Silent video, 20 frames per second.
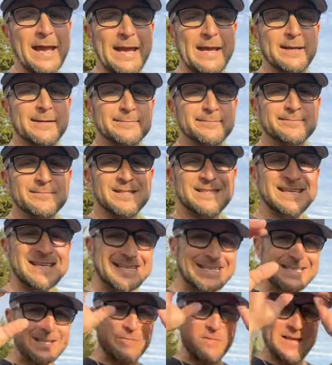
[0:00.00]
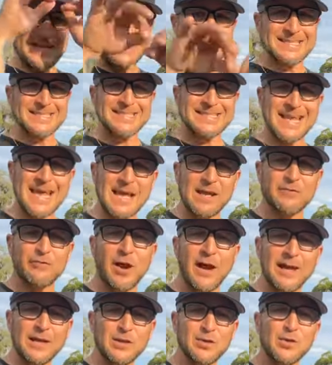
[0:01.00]
Man, 60 minutes a day,
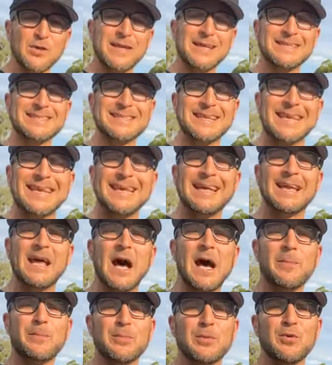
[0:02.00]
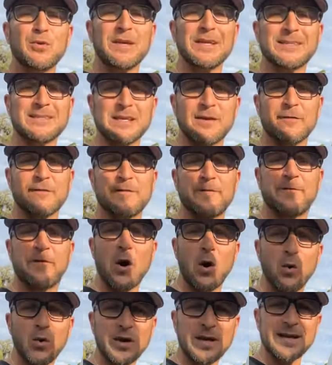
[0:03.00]
right? You get to get up, you get to
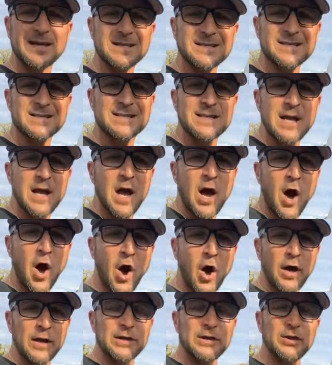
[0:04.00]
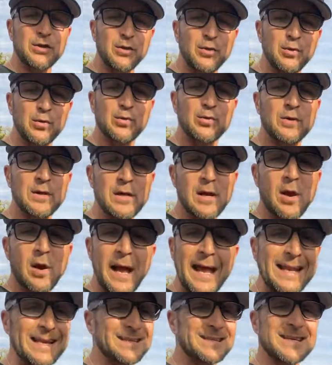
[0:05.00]
focus on you.
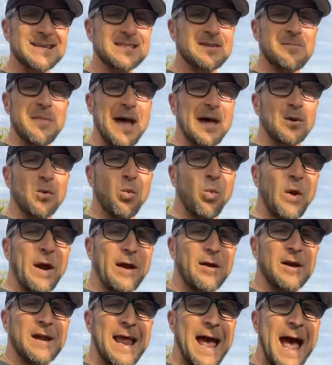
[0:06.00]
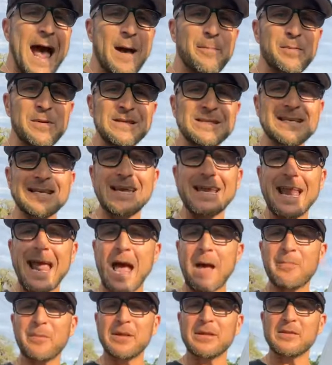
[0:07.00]
And it doesn't matter where it happens. It can
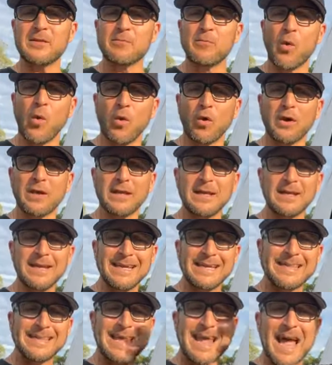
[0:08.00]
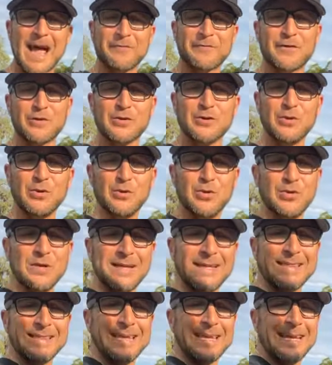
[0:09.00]
happen in the morning, in the
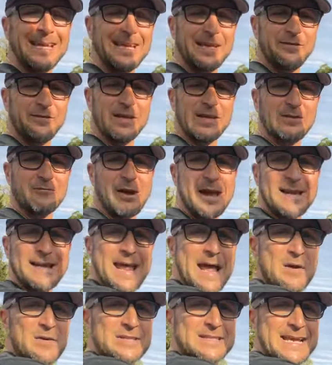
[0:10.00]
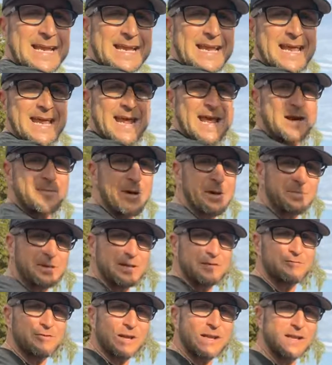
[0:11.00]
afternoon, in the evening. Right now it's 8 a.m. I'm
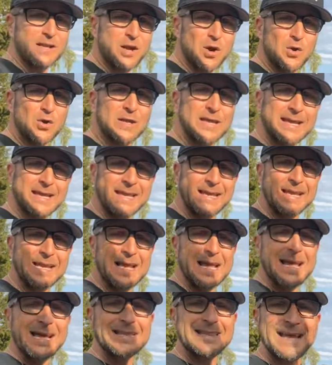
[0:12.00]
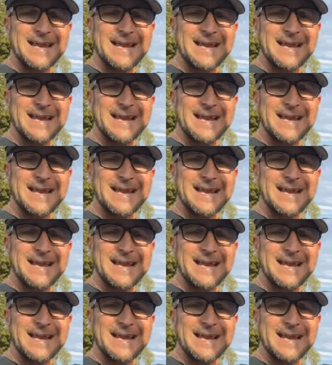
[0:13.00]
getting ready to go get it.